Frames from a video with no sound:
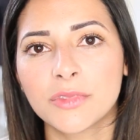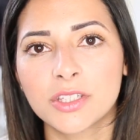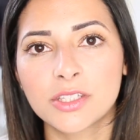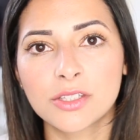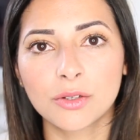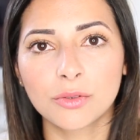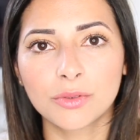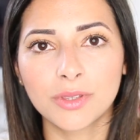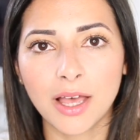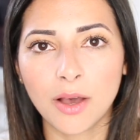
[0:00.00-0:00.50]

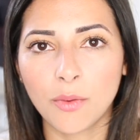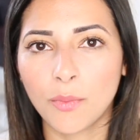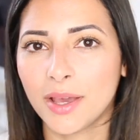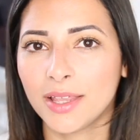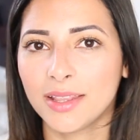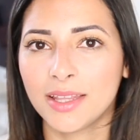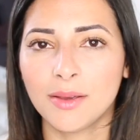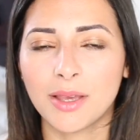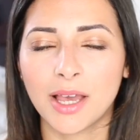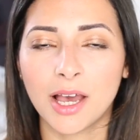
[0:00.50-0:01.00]
So that
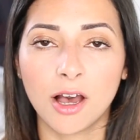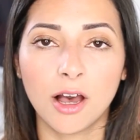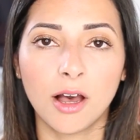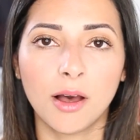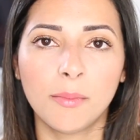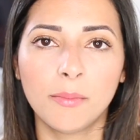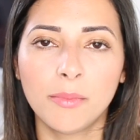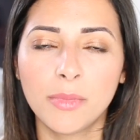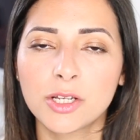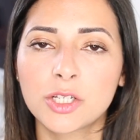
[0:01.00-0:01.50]
way they
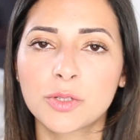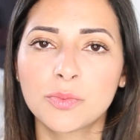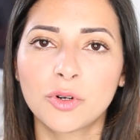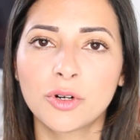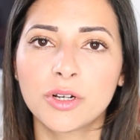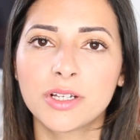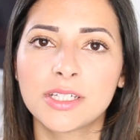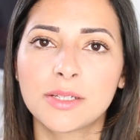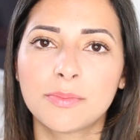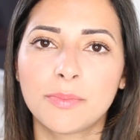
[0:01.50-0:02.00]
are much
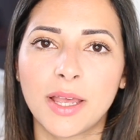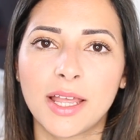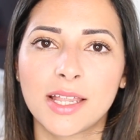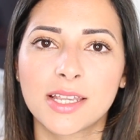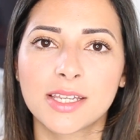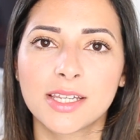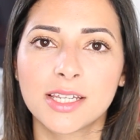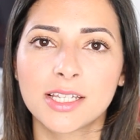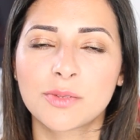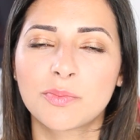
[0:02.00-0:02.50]
more
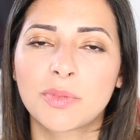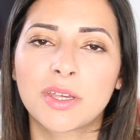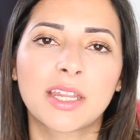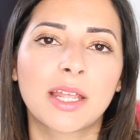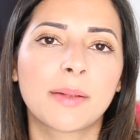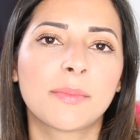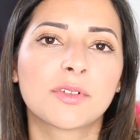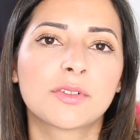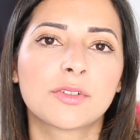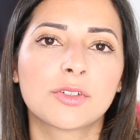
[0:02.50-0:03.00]
independent,
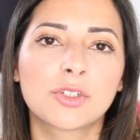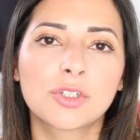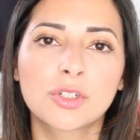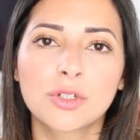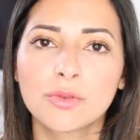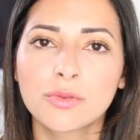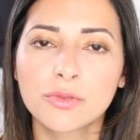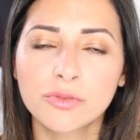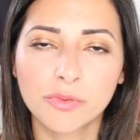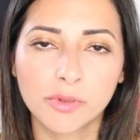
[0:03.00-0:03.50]
being able to
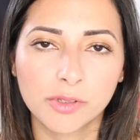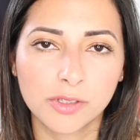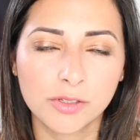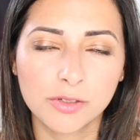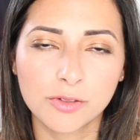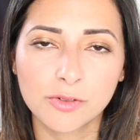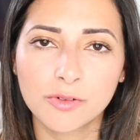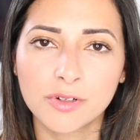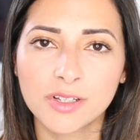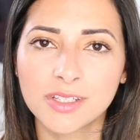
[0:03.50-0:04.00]
choose what
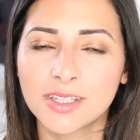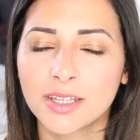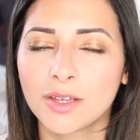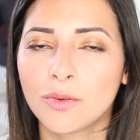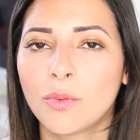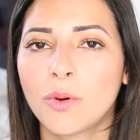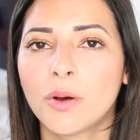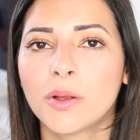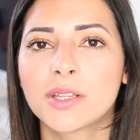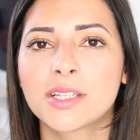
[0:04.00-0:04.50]
stories they
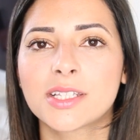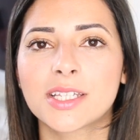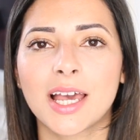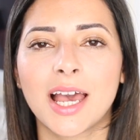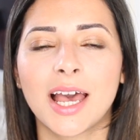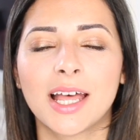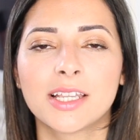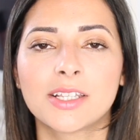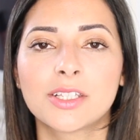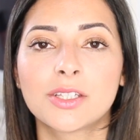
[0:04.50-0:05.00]
want
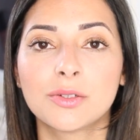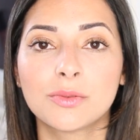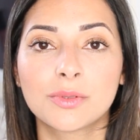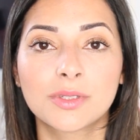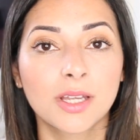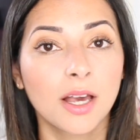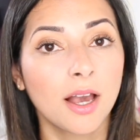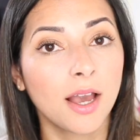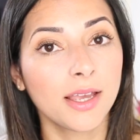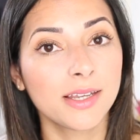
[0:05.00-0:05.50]
and to
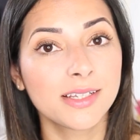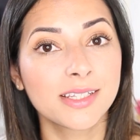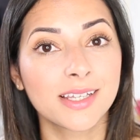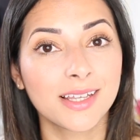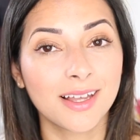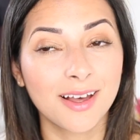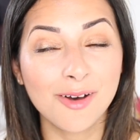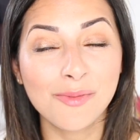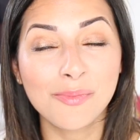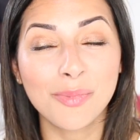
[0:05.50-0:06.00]

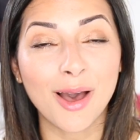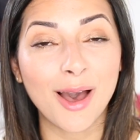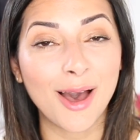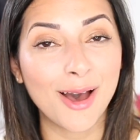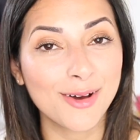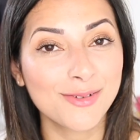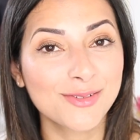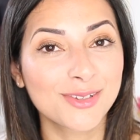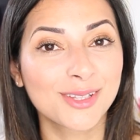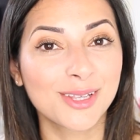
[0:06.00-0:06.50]
tidy it up
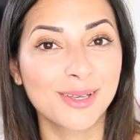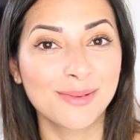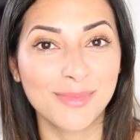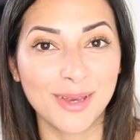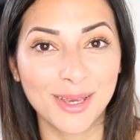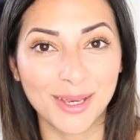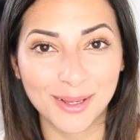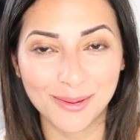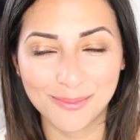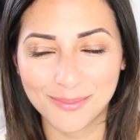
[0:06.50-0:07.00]
after they
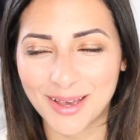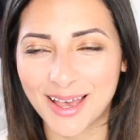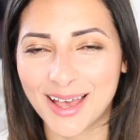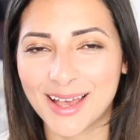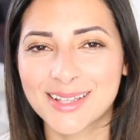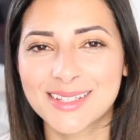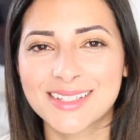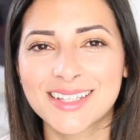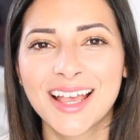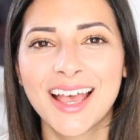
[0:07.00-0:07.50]
make a
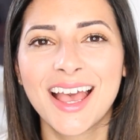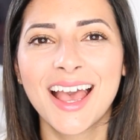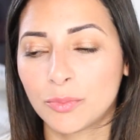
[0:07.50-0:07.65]
mess.